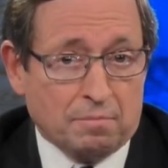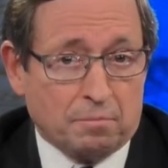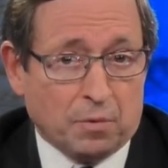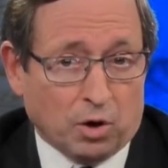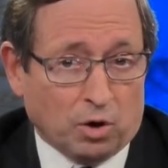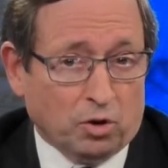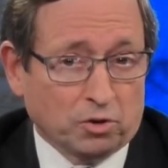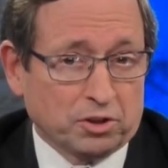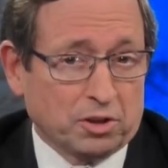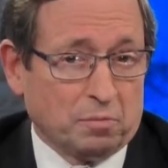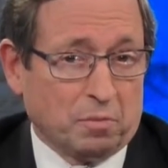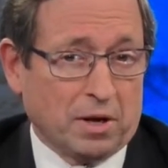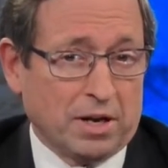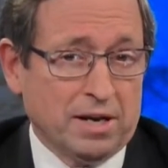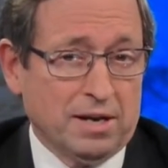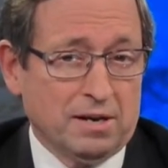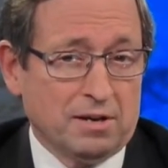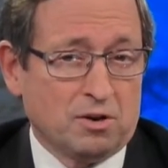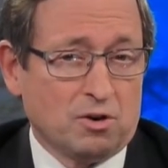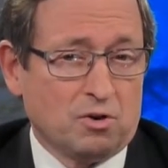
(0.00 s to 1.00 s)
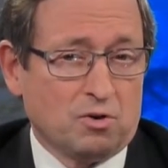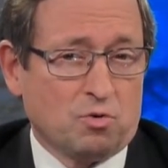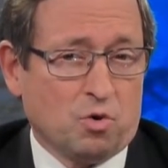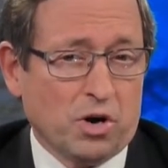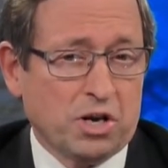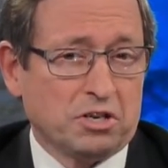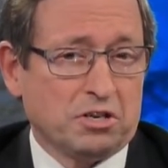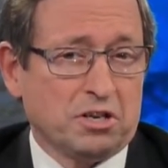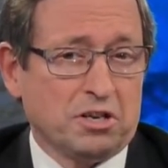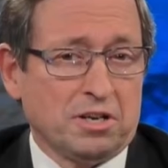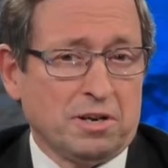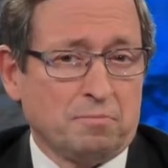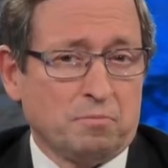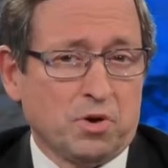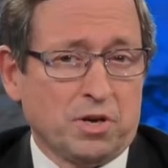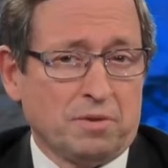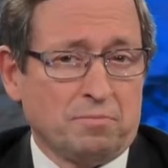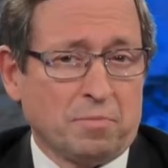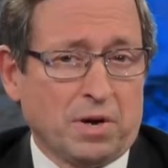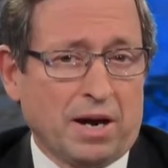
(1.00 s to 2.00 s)
but ultimately question and
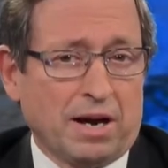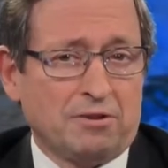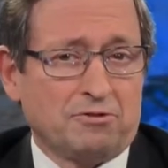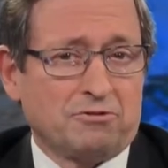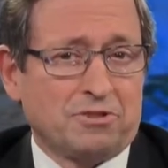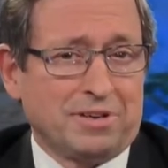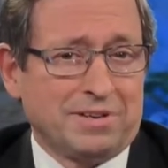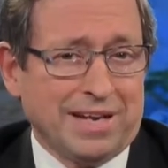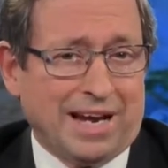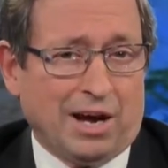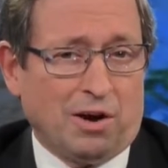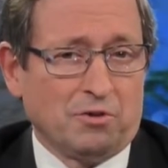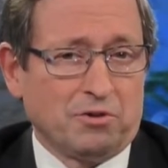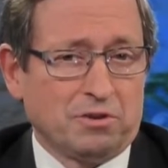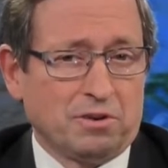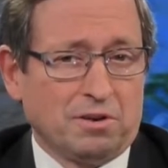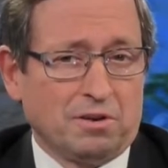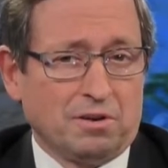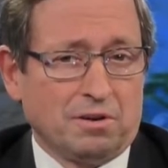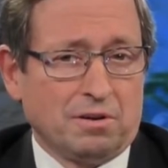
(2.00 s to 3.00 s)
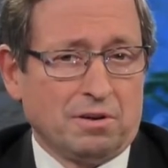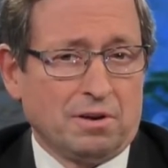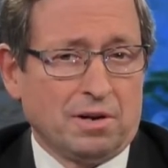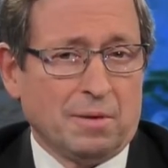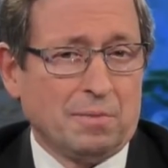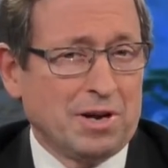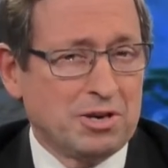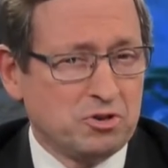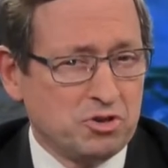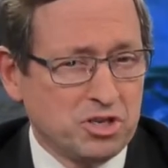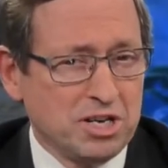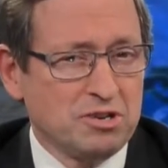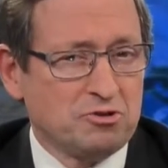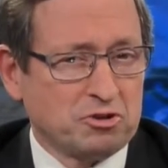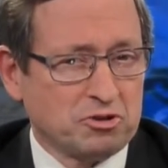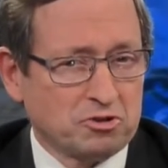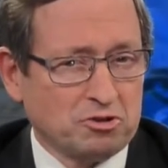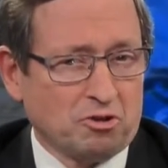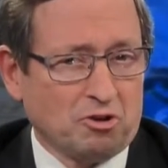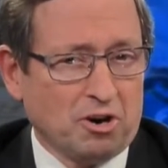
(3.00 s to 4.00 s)
put in mind the doubt about
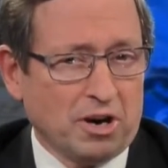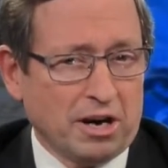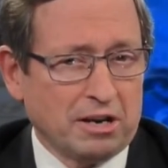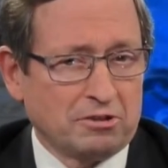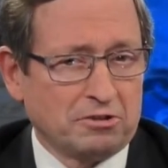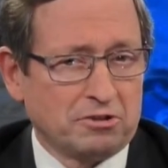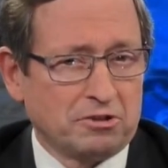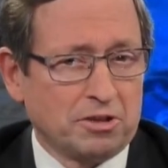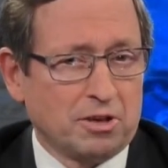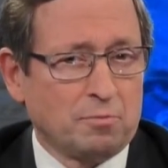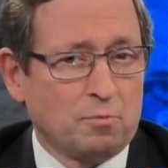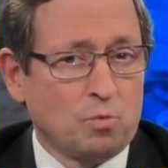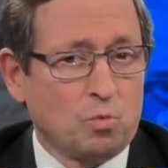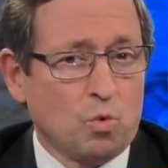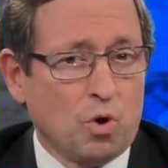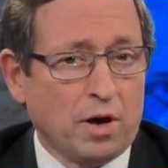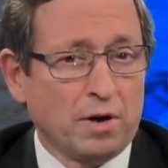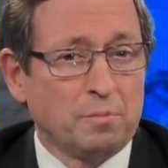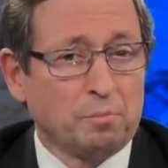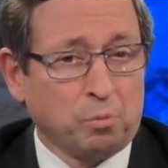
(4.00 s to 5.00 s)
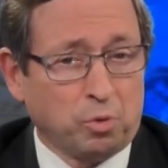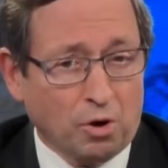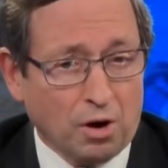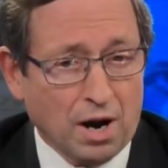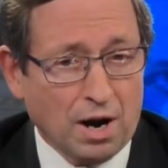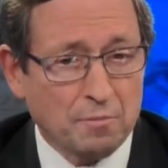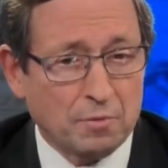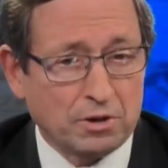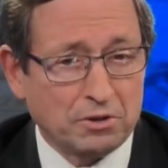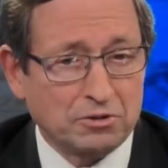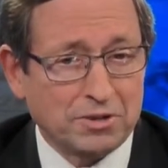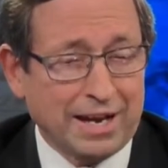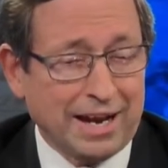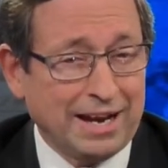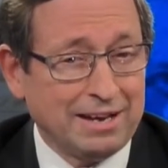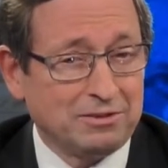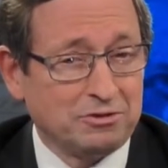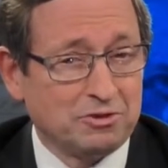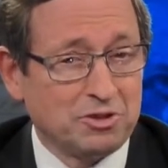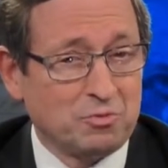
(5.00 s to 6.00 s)
Jesus Christ, the one promised
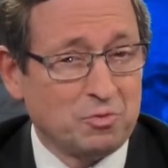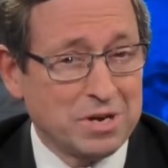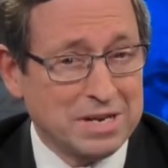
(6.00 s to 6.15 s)
as the